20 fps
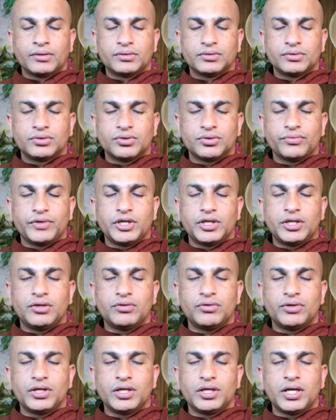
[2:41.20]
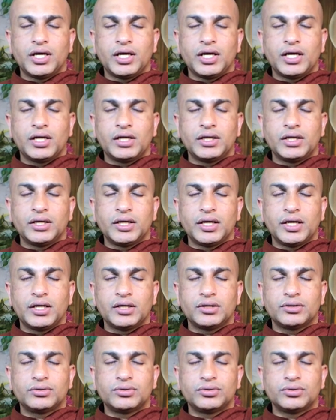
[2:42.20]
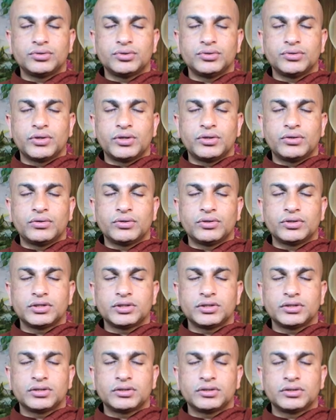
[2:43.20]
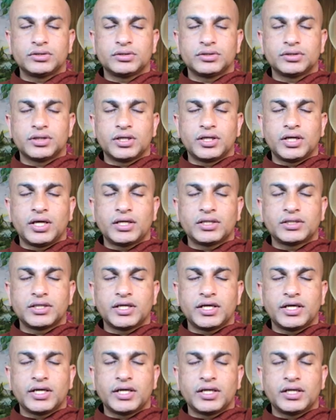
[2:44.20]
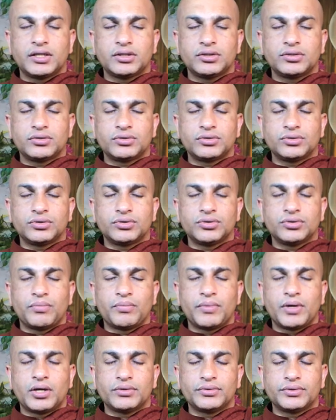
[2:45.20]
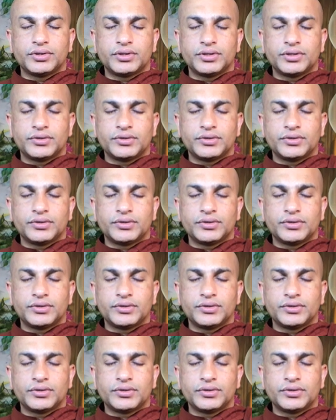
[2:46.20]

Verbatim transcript: So when you inhale, inhale through your nose and exhale through your mouth.